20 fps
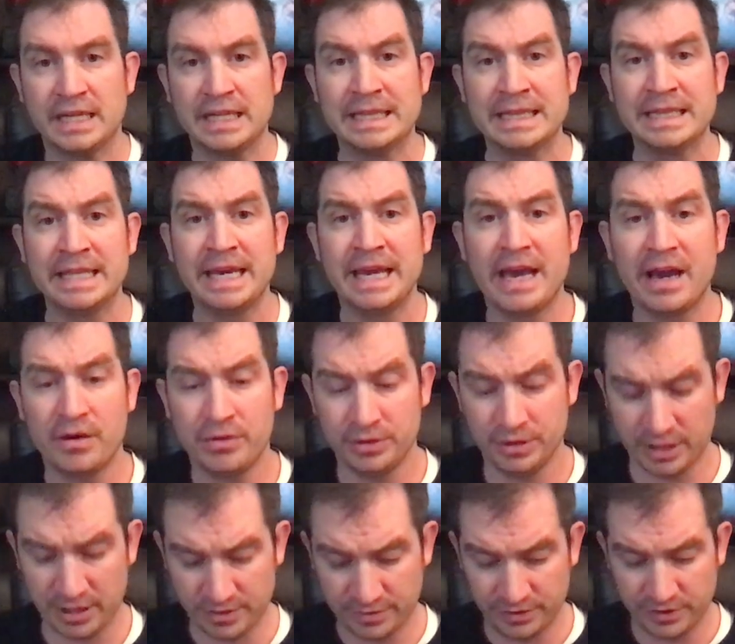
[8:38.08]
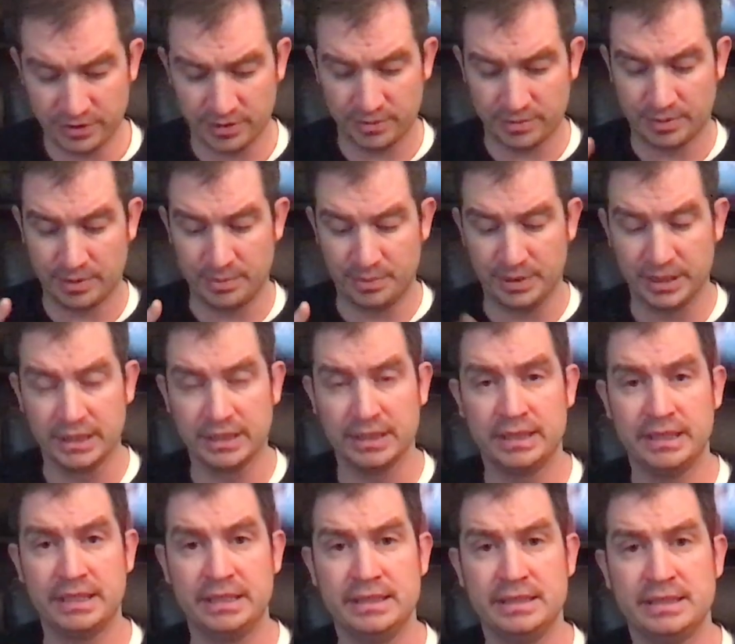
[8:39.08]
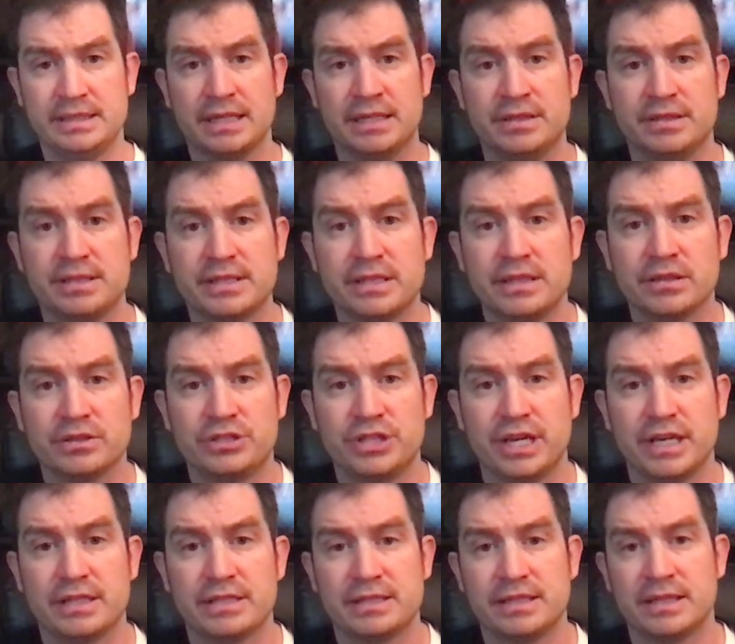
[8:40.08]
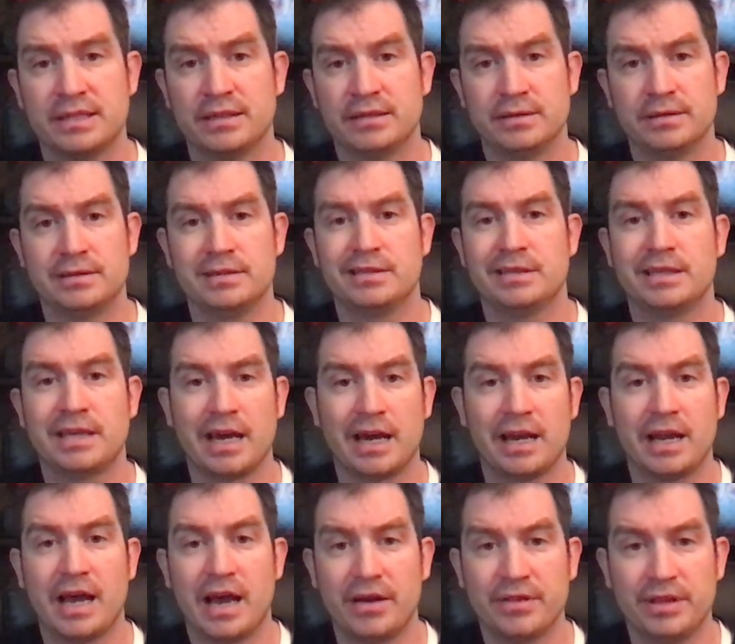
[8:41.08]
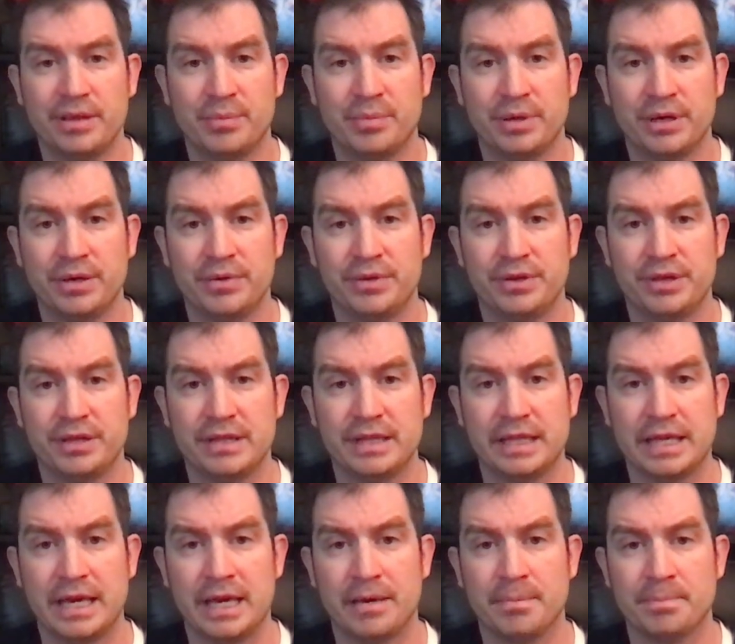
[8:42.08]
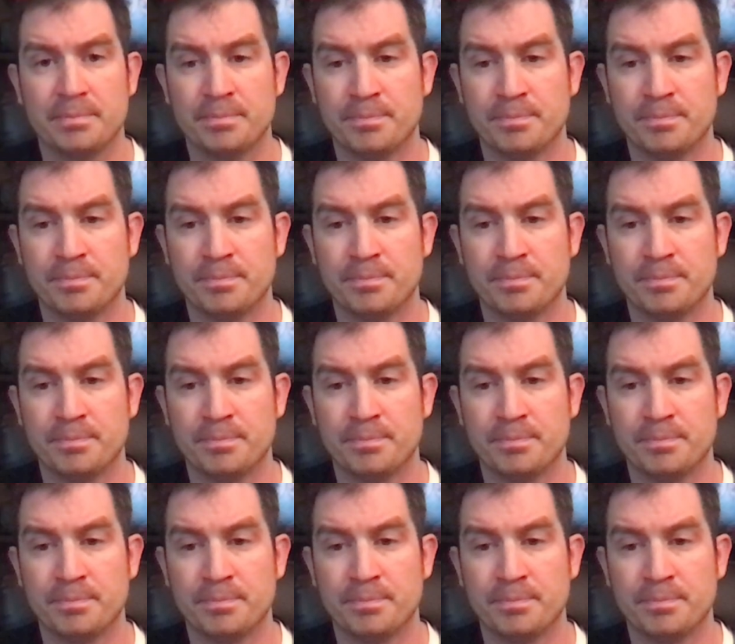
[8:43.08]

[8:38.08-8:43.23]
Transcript: layout of your abilities and skill checks and kind of how they play within the game.